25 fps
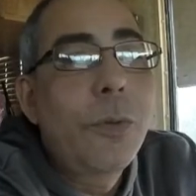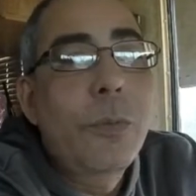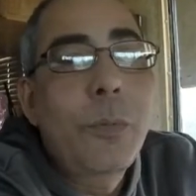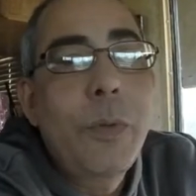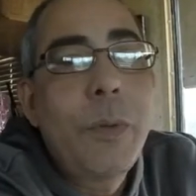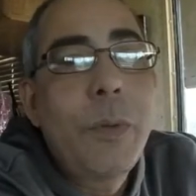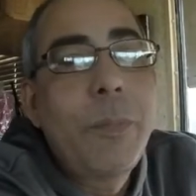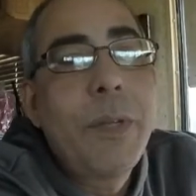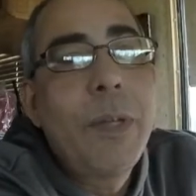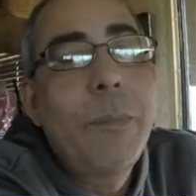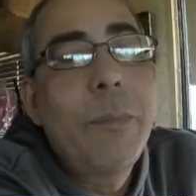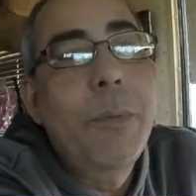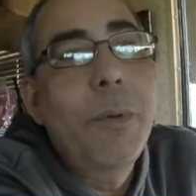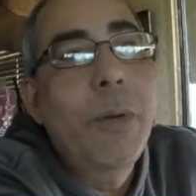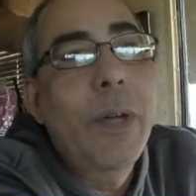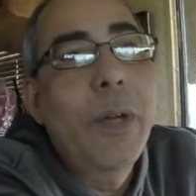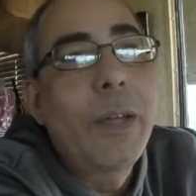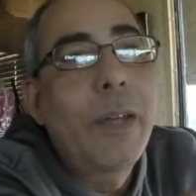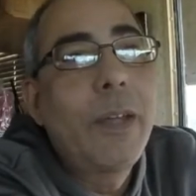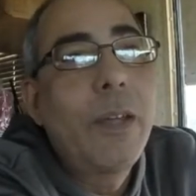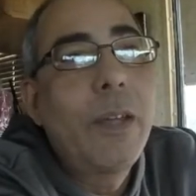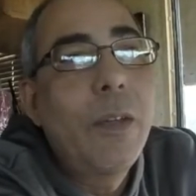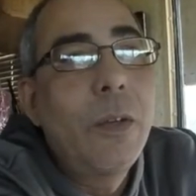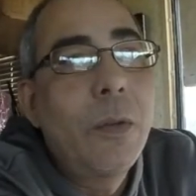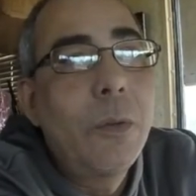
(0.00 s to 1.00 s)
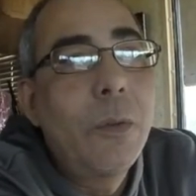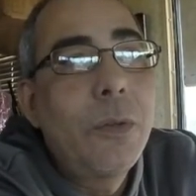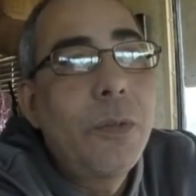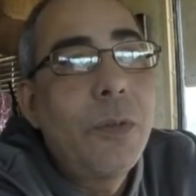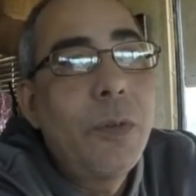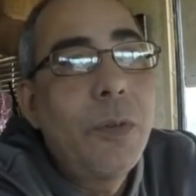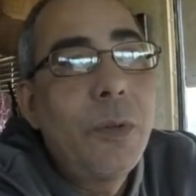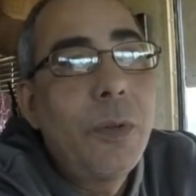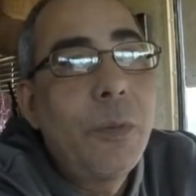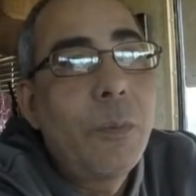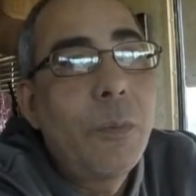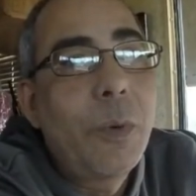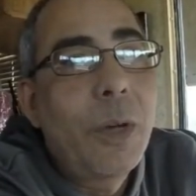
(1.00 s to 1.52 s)
3 people I can go
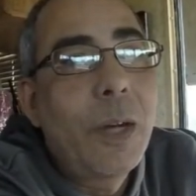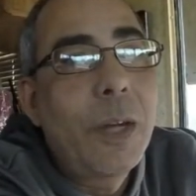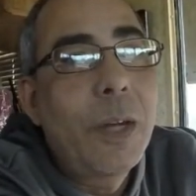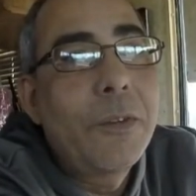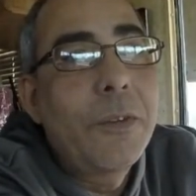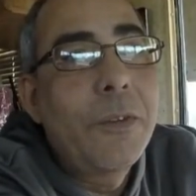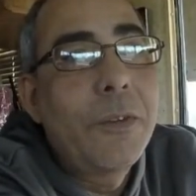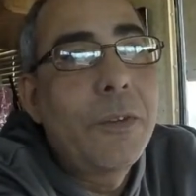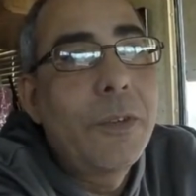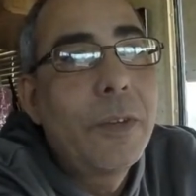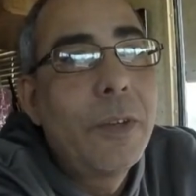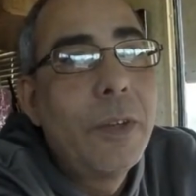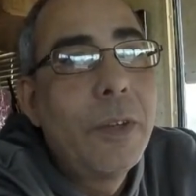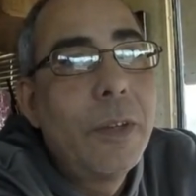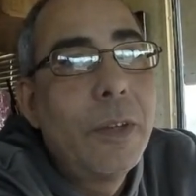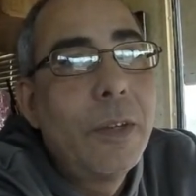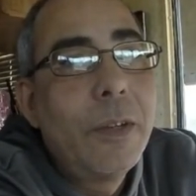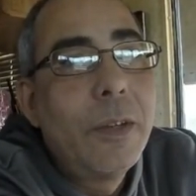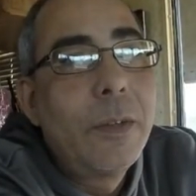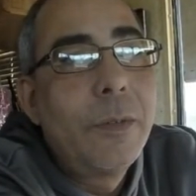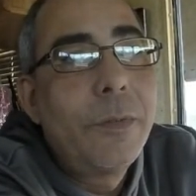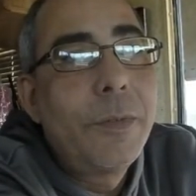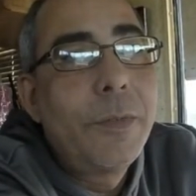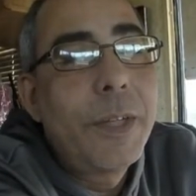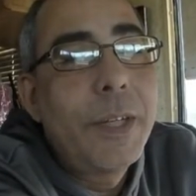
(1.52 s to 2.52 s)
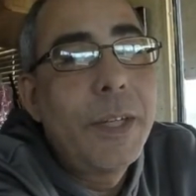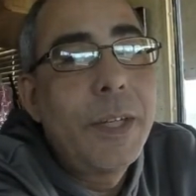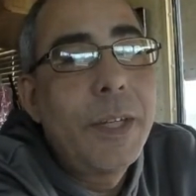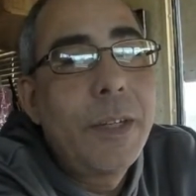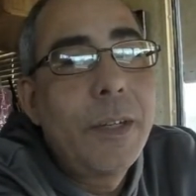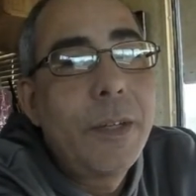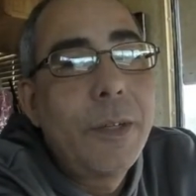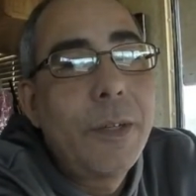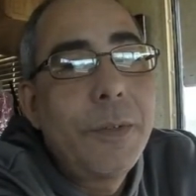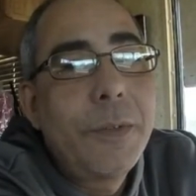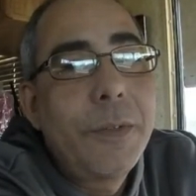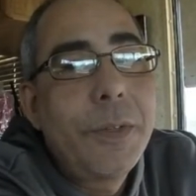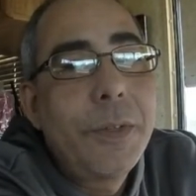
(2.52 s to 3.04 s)
to and watch the
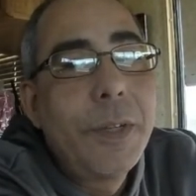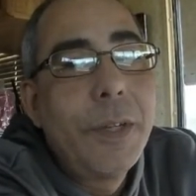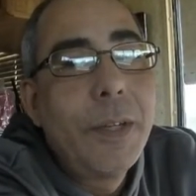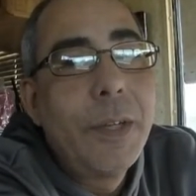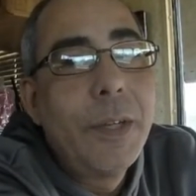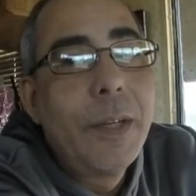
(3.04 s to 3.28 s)
videos.